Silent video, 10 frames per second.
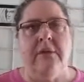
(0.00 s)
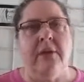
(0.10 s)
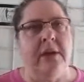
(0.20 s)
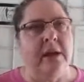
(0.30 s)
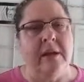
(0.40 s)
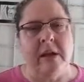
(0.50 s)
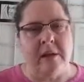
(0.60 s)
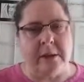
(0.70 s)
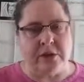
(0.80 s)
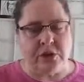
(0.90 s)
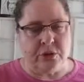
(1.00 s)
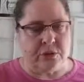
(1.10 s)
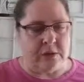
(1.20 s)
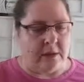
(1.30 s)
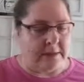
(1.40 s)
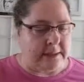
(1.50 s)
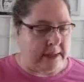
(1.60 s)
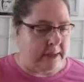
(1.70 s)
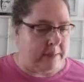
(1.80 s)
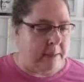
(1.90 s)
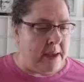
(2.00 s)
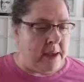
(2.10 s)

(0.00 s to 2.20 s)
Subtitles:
You hear that about children all the time.